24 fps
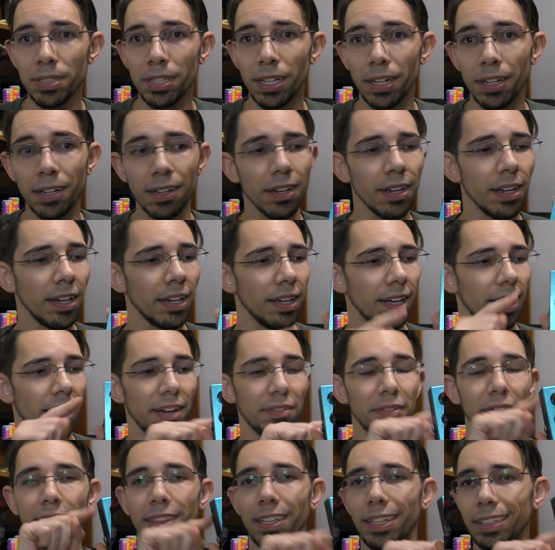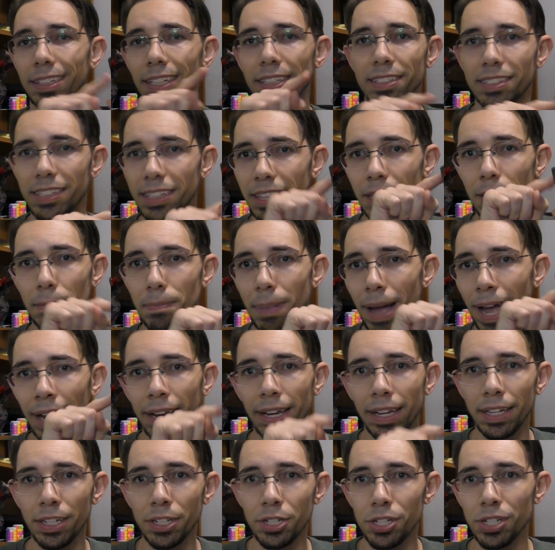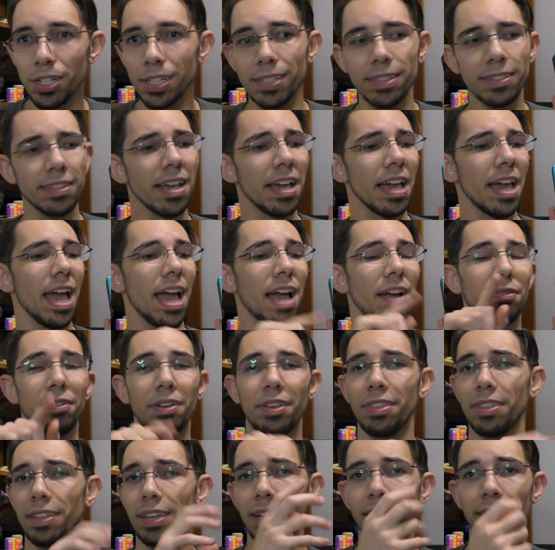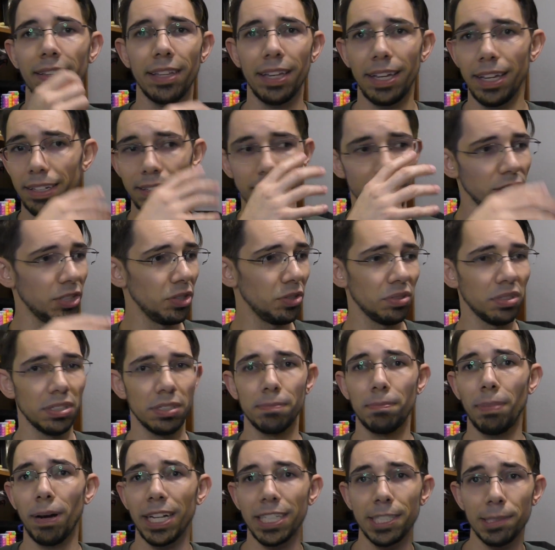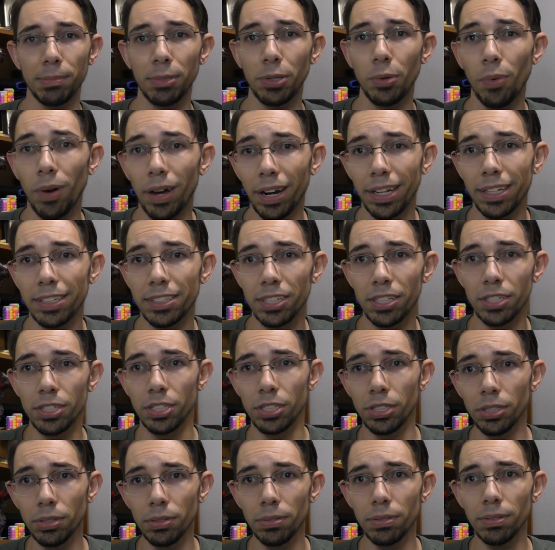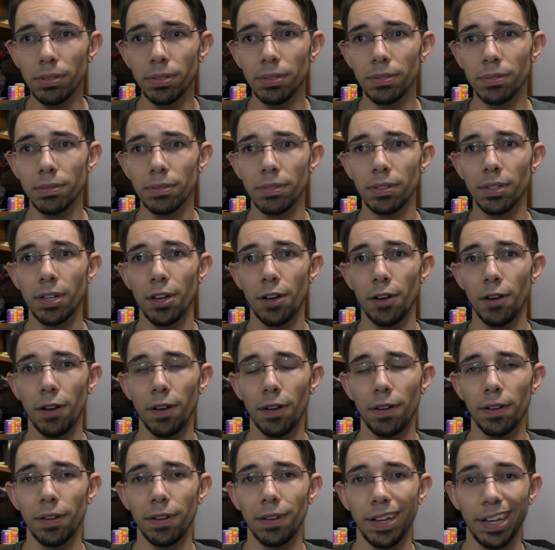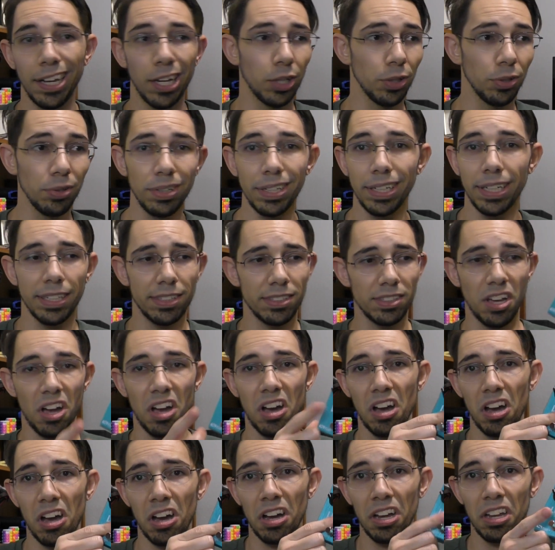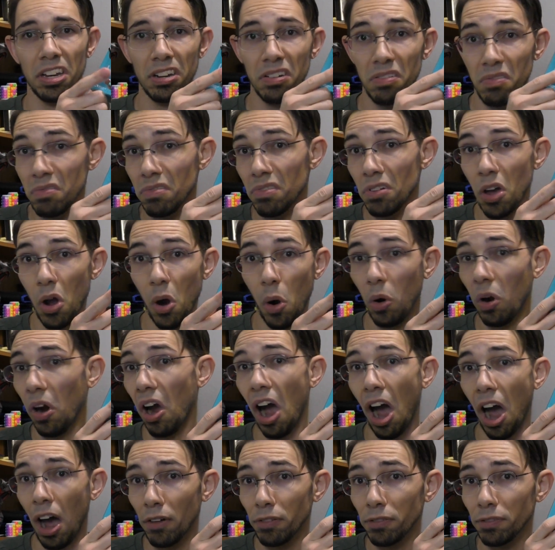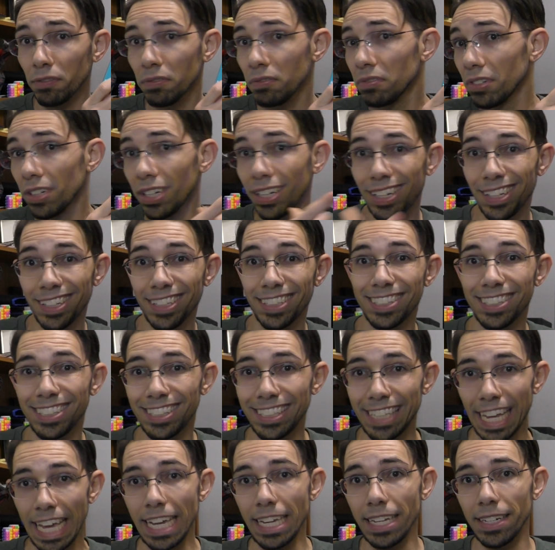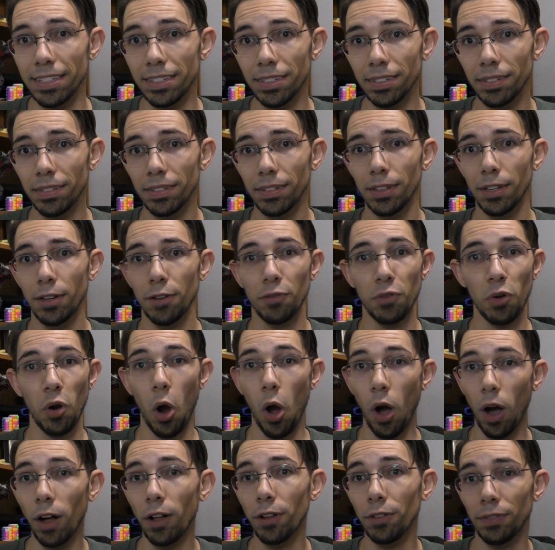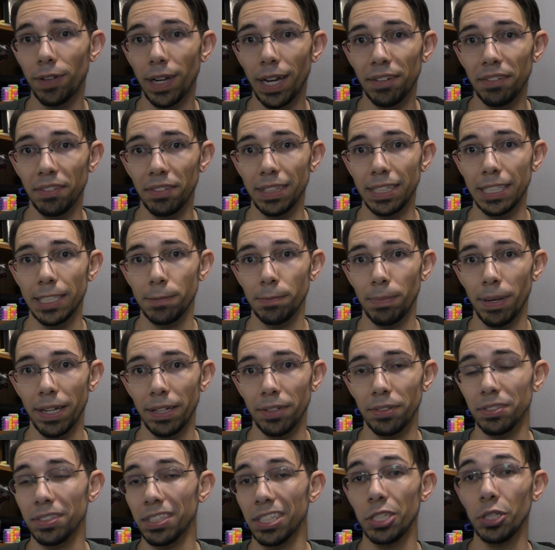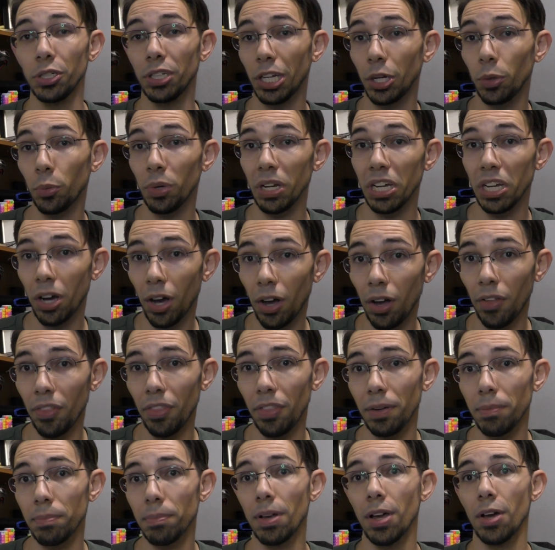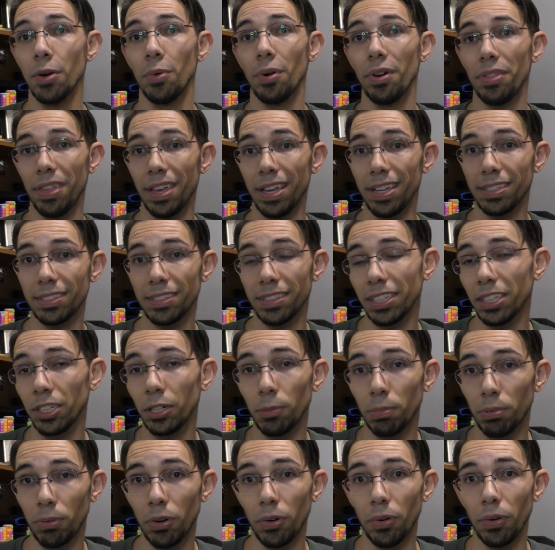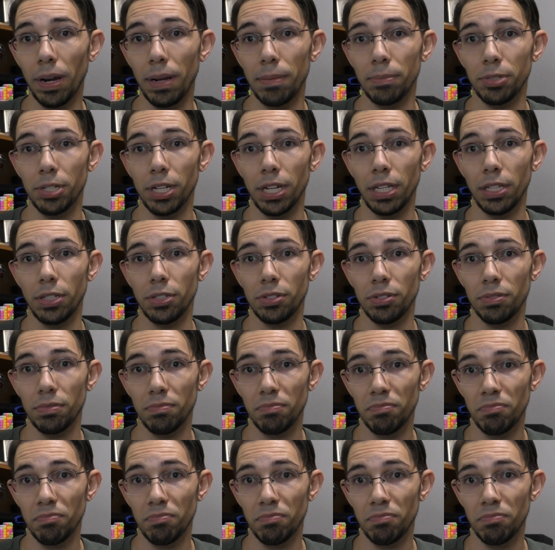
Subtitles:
are, everything that's in the back engines, everything that you could possibly want it to do, including its on or off state for all 5 of these pedals. And you can recall them with a single program change.